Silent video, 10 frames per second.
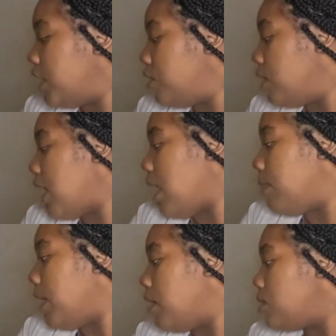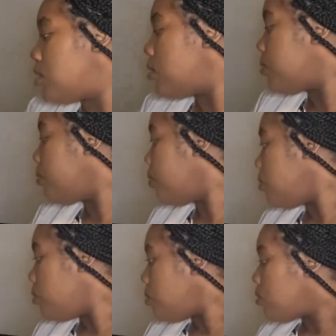her eyebrows.
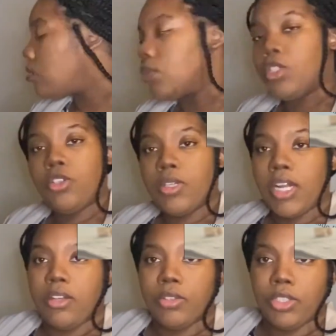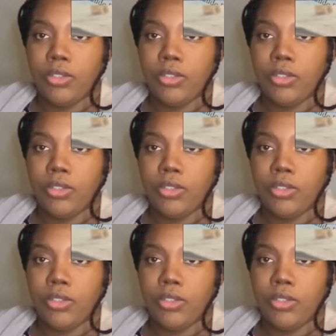She do what I do. She used